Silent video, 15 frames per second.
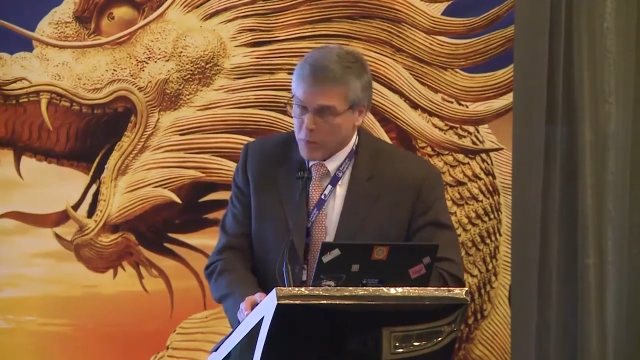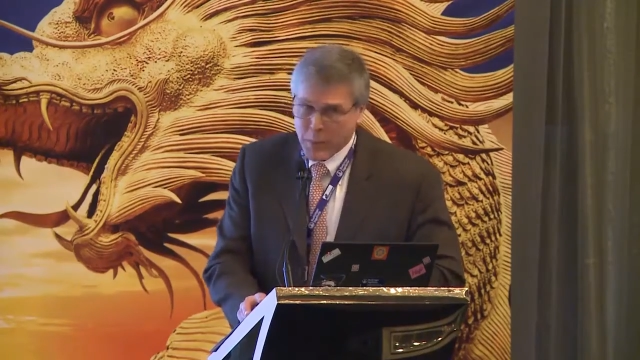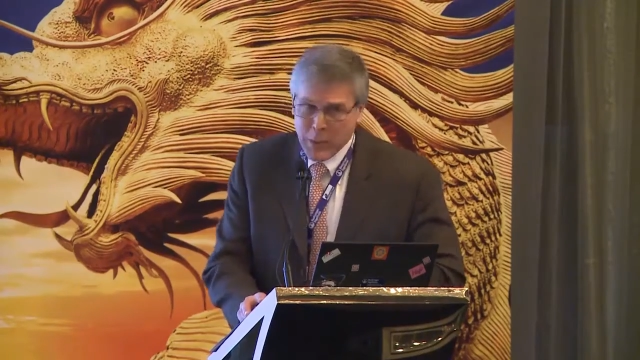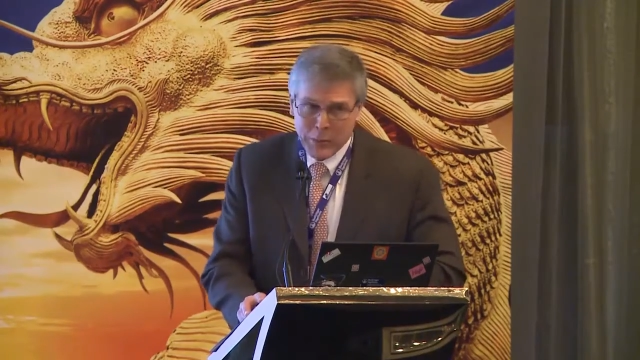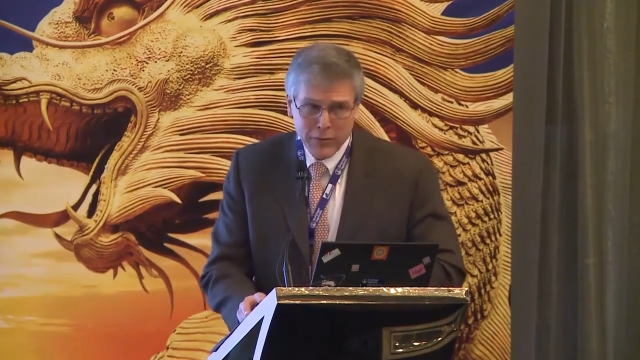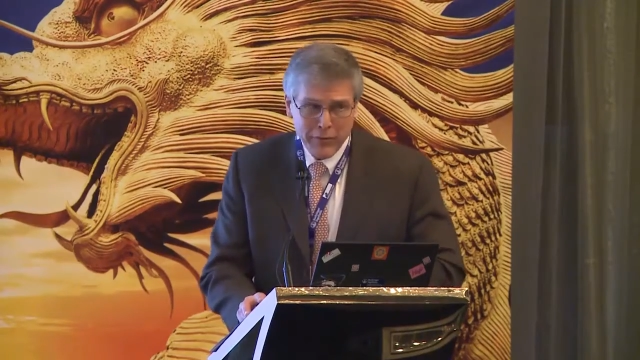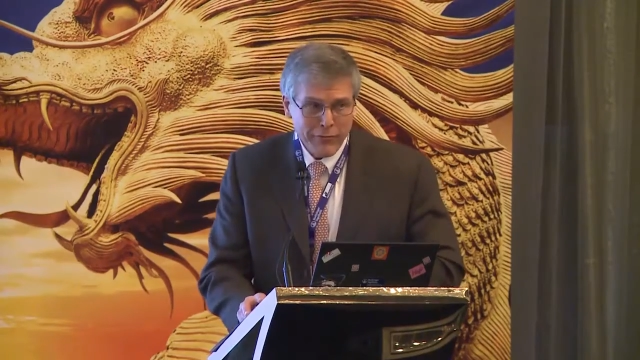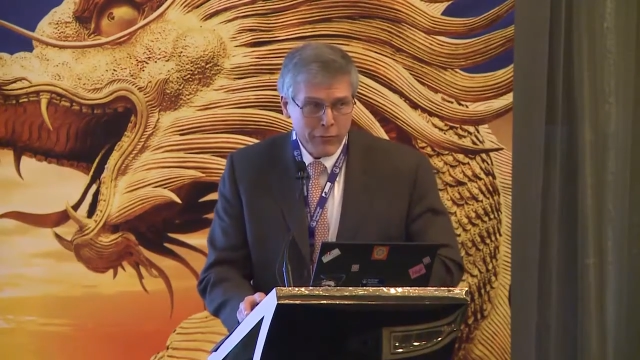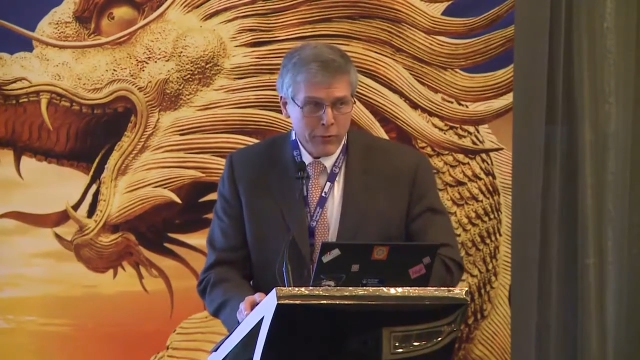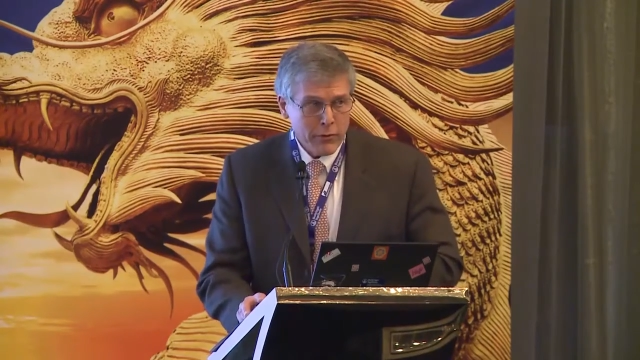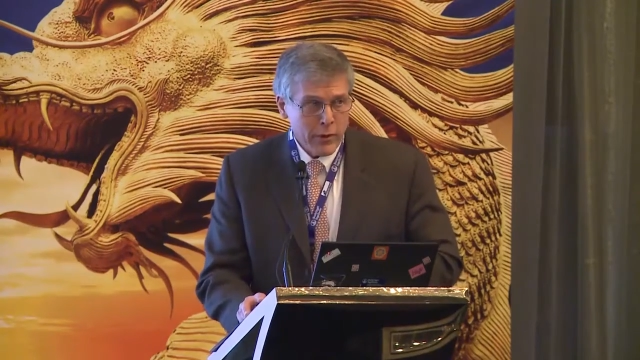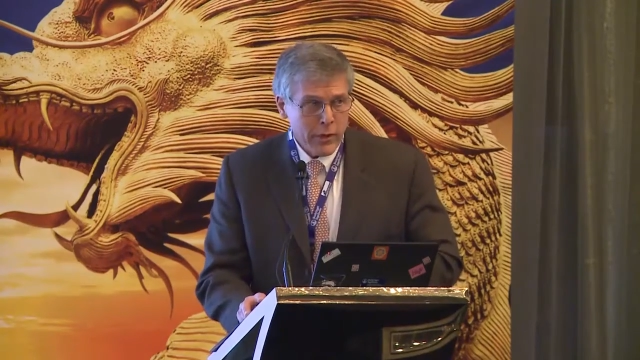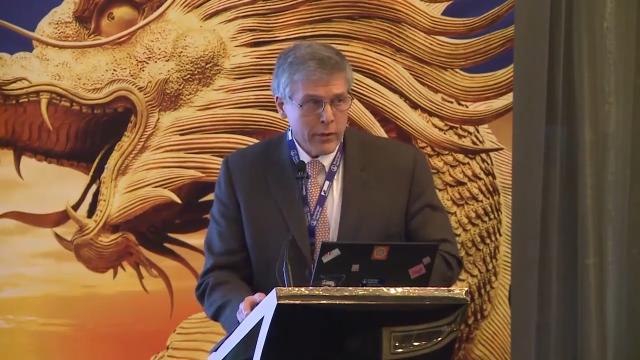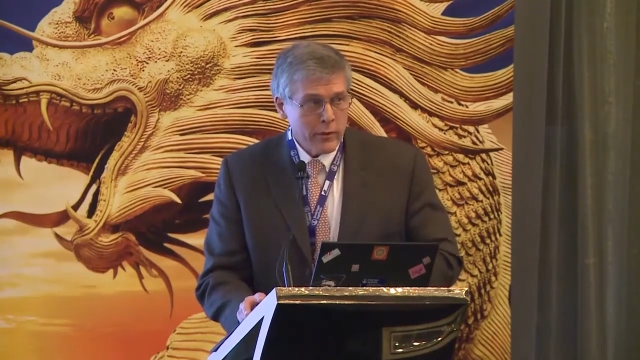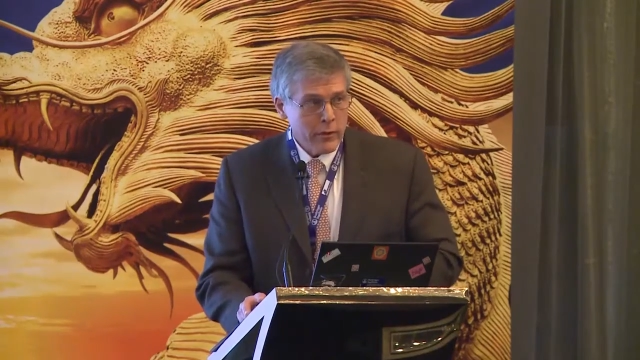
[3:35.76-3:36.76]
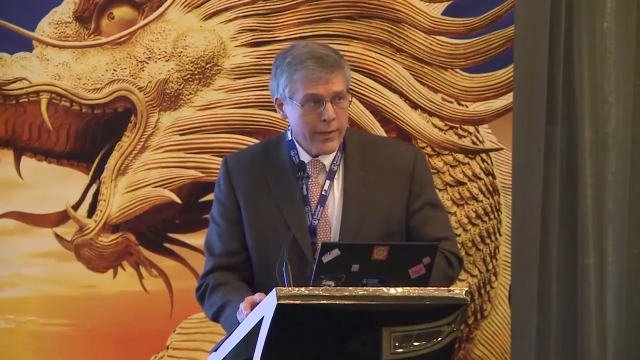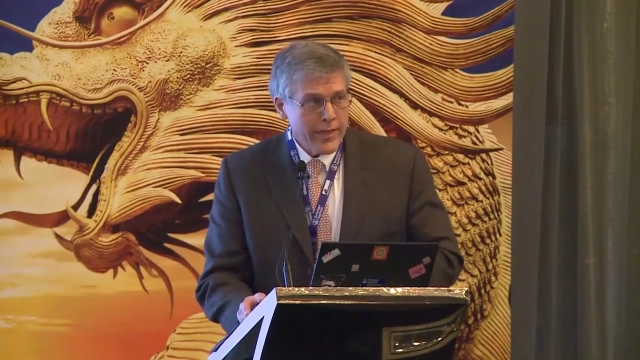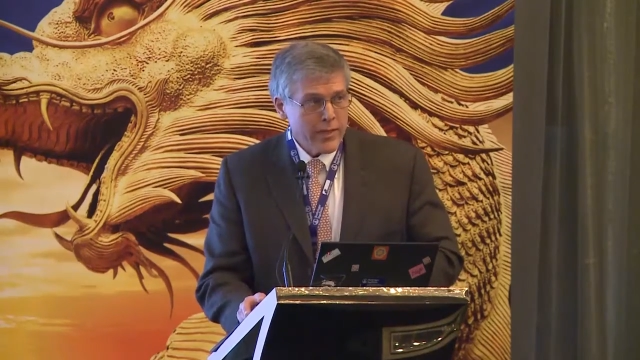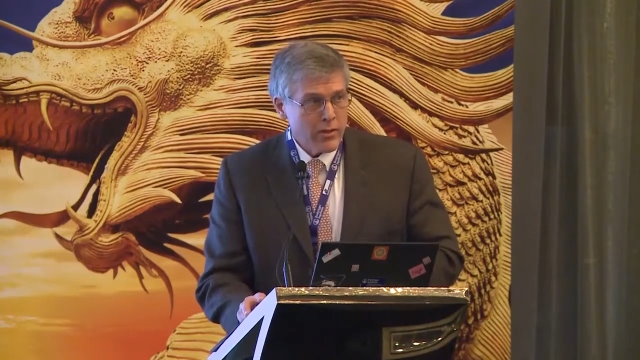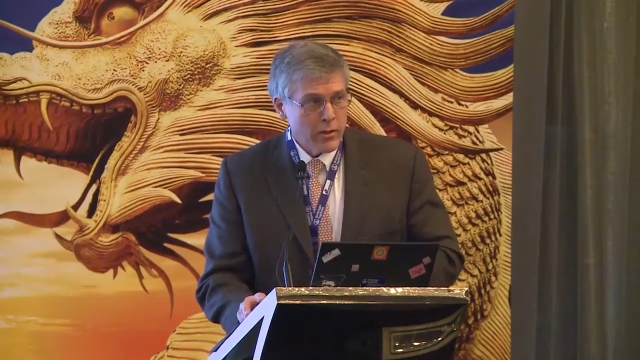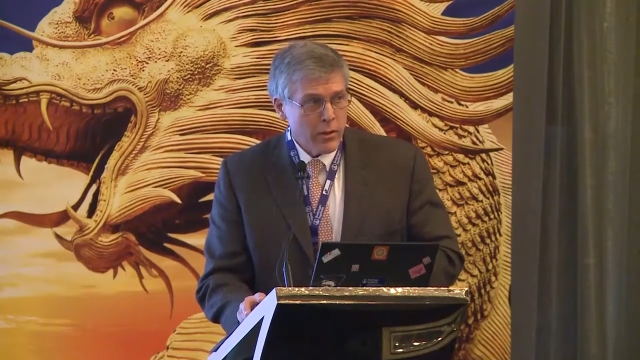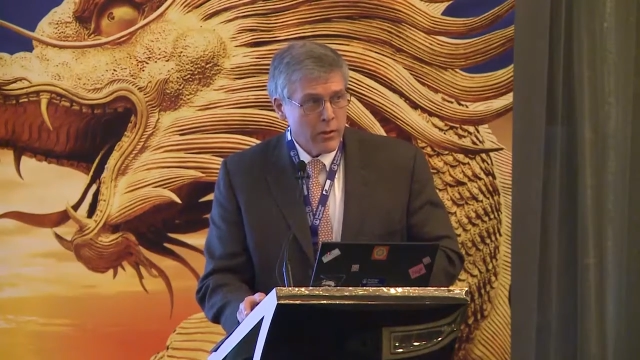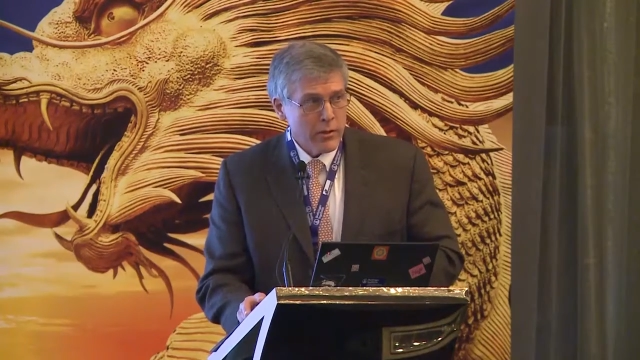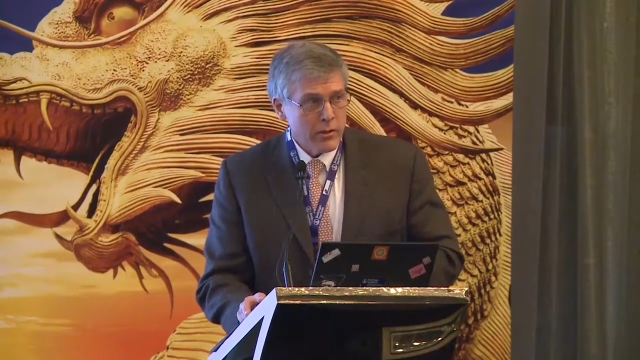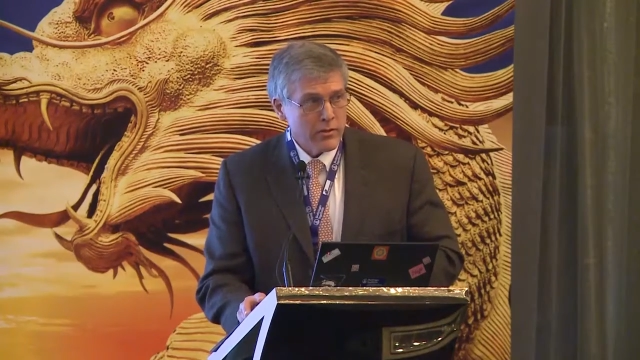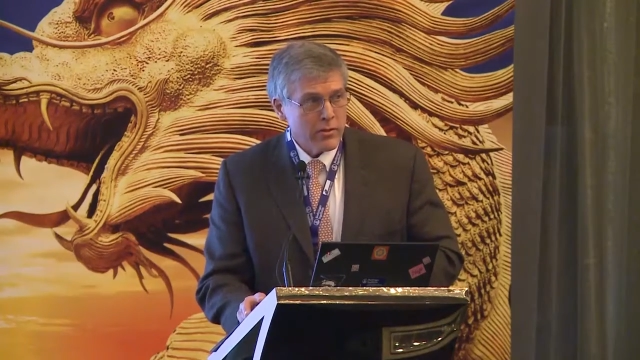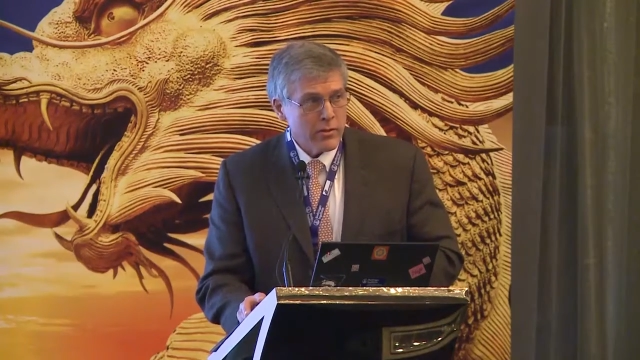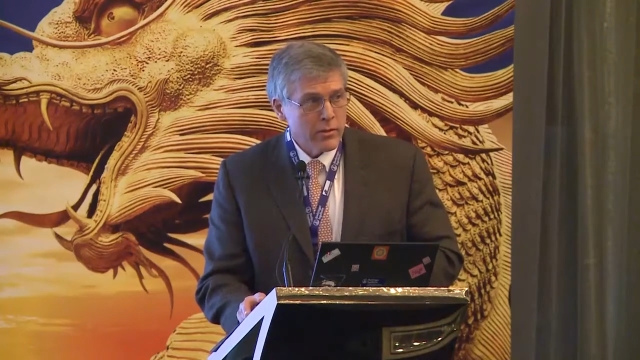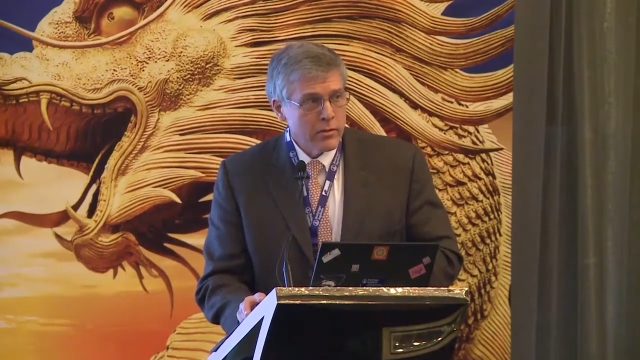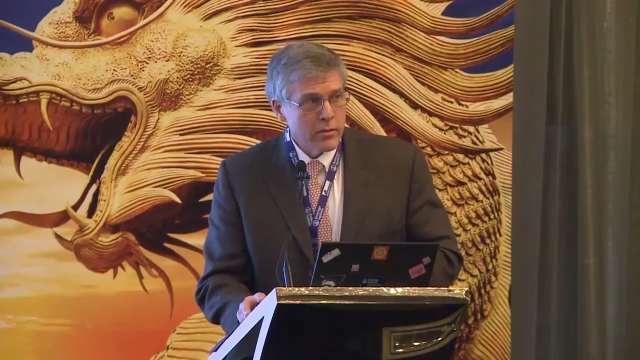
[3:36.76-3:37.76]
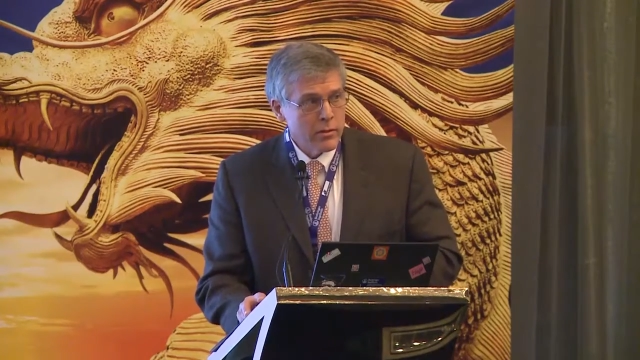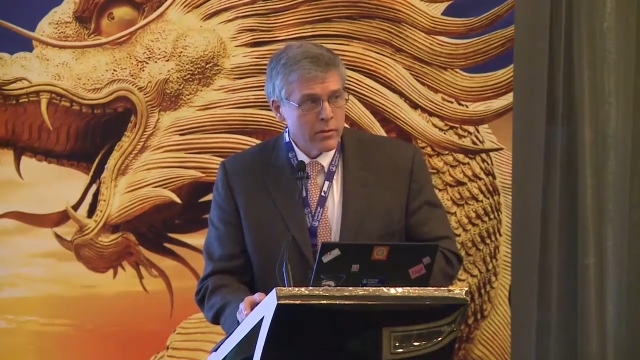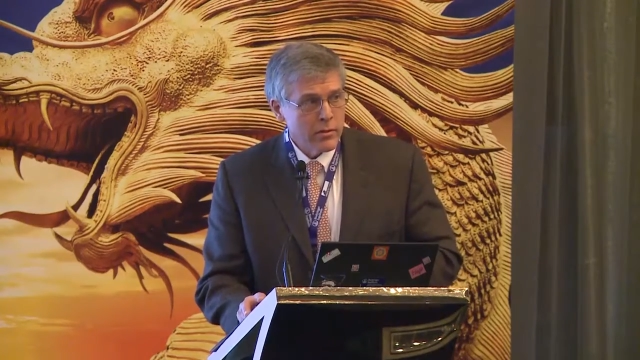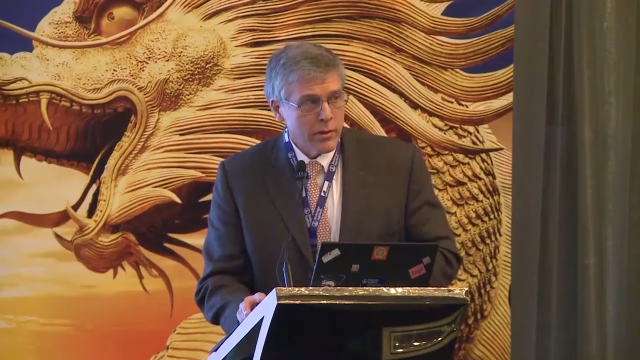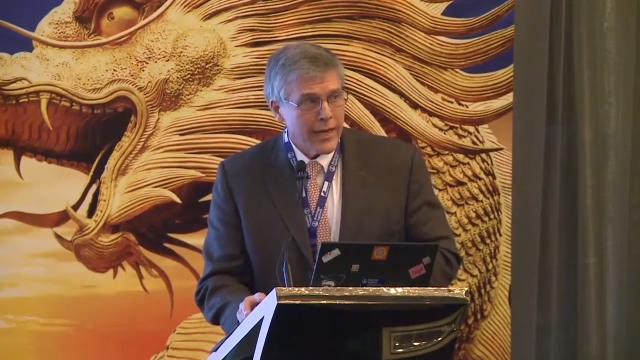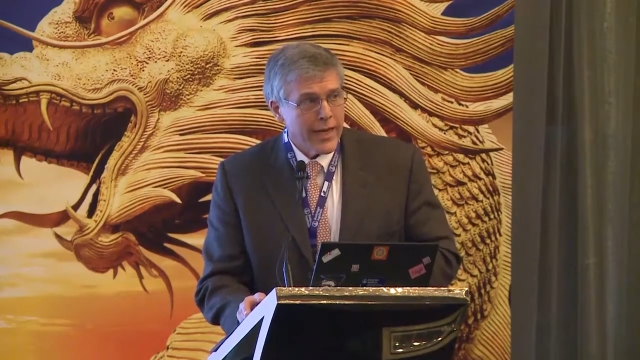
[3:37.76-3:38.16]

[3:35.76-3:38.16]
people in the foreground are actually the